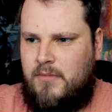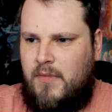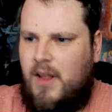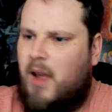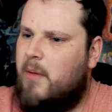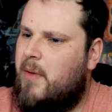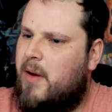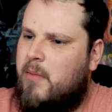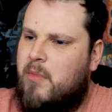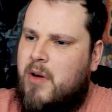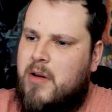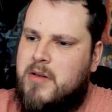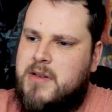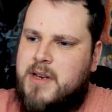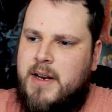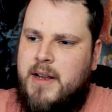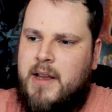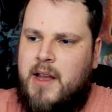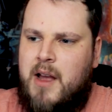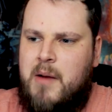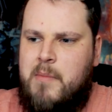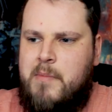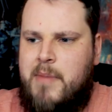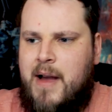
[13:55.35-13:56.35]
I mean, we were going
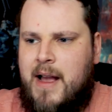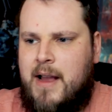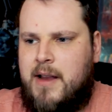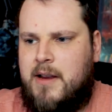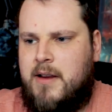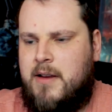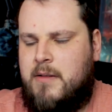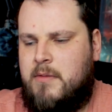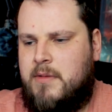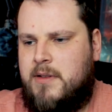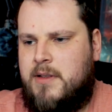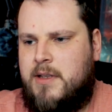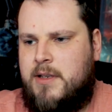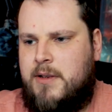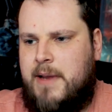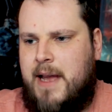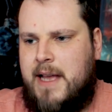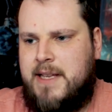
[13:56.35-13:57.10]
to come back to